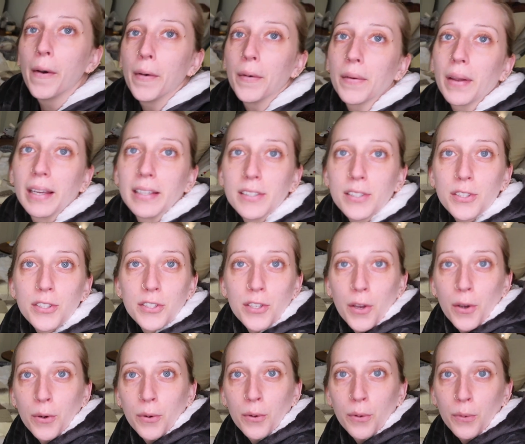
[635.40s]
Okay,
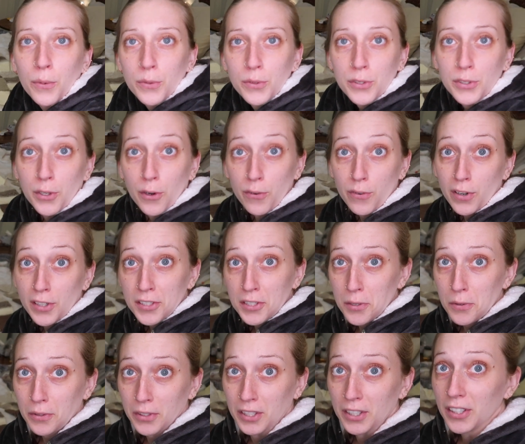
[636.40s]
so far
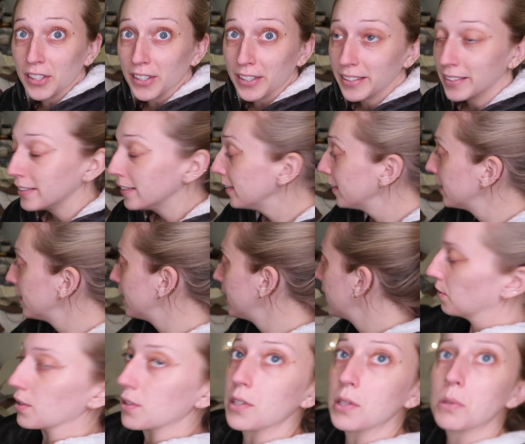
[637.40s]
so good.
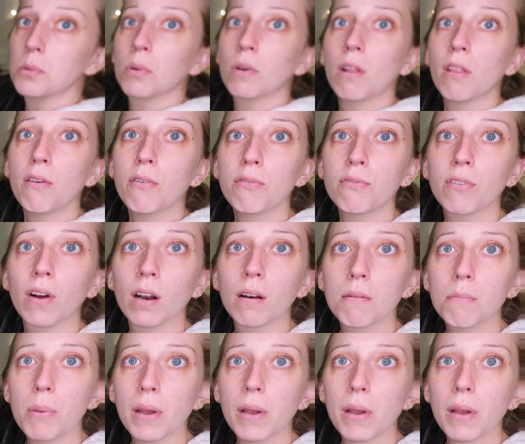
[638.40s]
This is one of the front